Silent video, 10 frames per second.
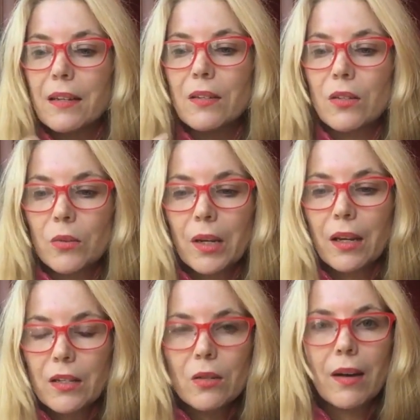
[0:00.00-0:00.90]
is
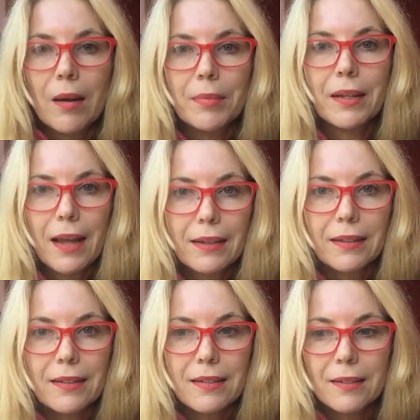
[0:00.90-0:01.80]
doing to our
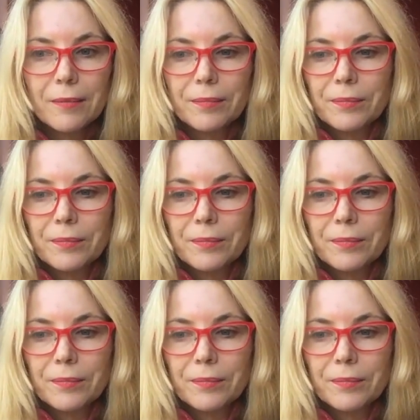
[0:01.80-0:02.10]
planet,